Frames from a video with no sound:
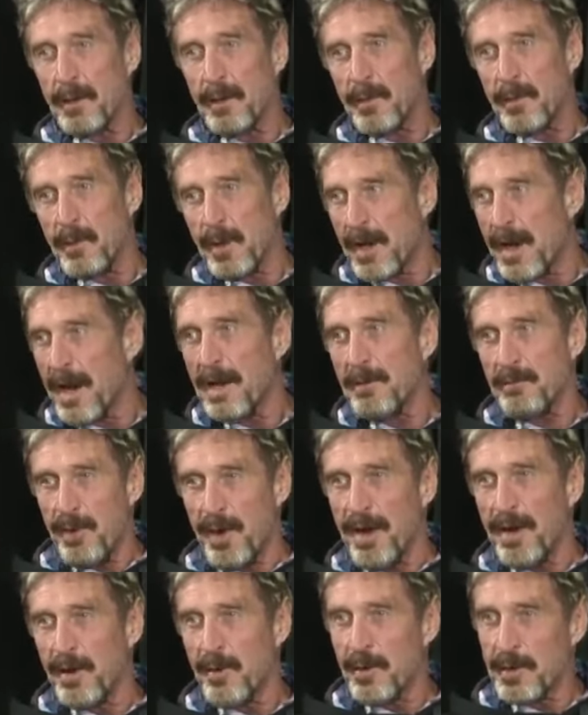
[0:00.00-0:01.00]
but we can't
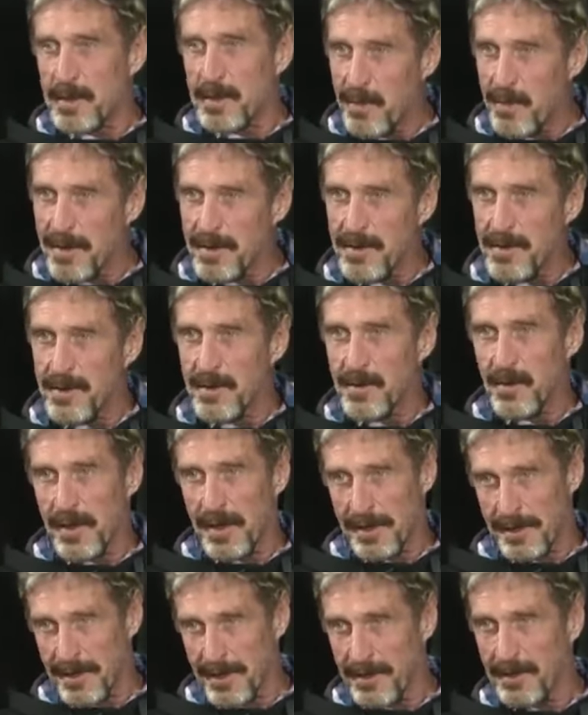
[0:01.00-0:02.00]
pay your expenses or
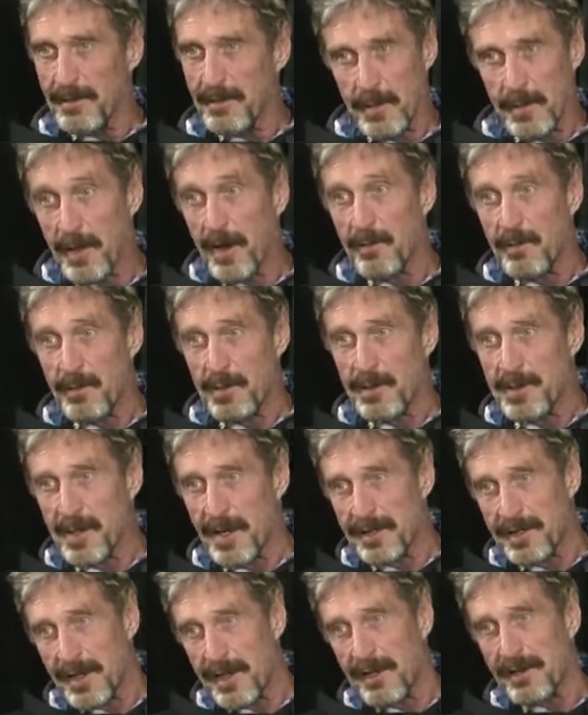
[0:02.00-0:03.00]
anything. The government is
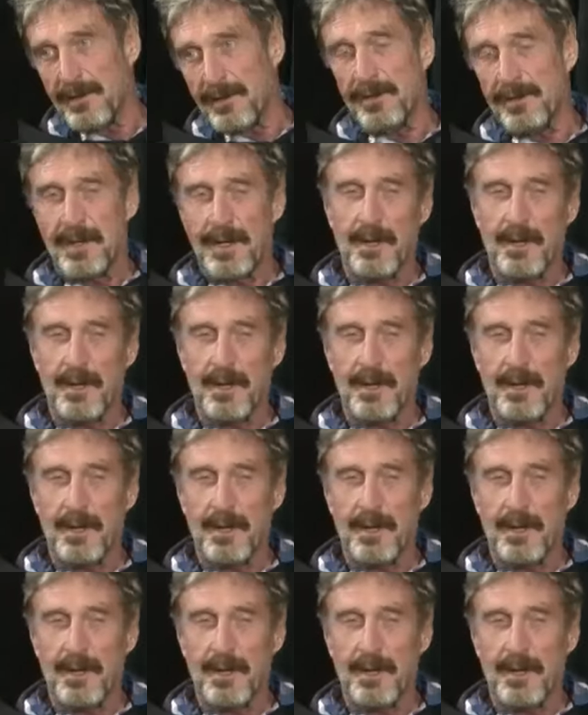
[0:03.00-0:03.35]
shut down.